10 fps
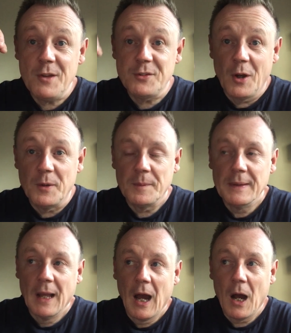So,
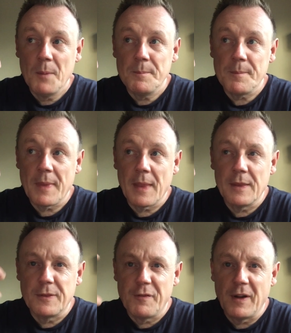
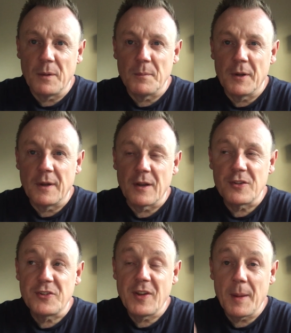development
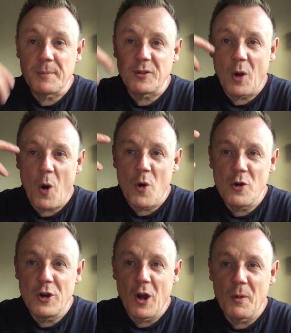tips,
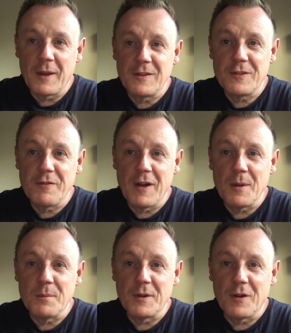ongoing
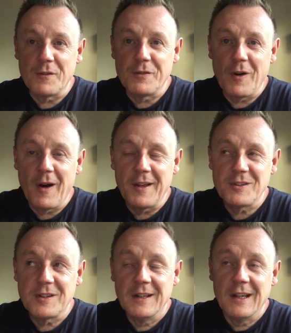development
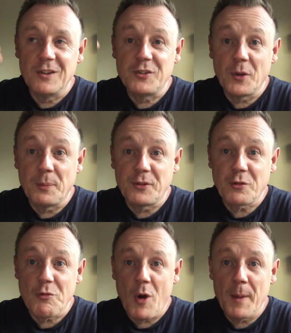advice,
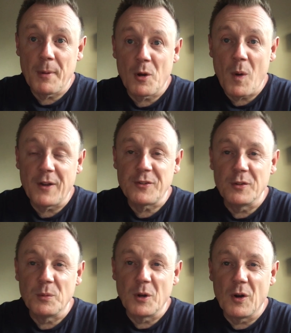subscriber
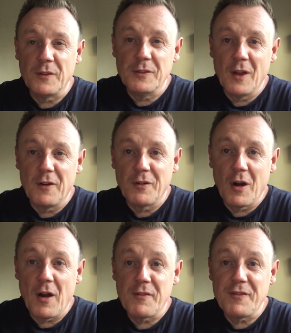questions. We got
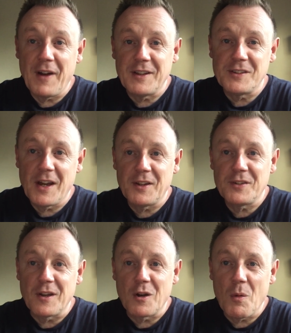another
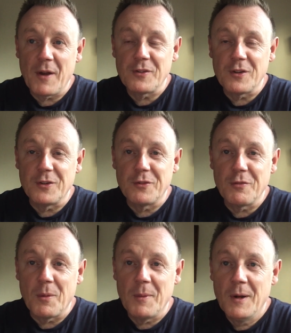fantastic questions
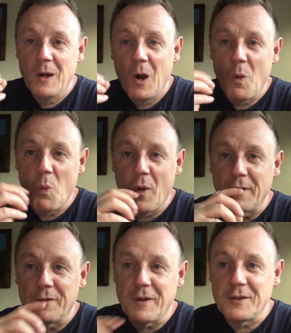from
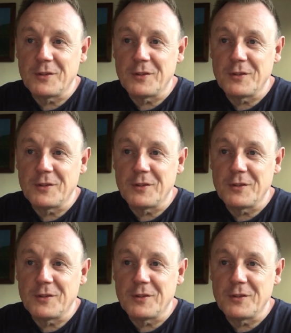one of our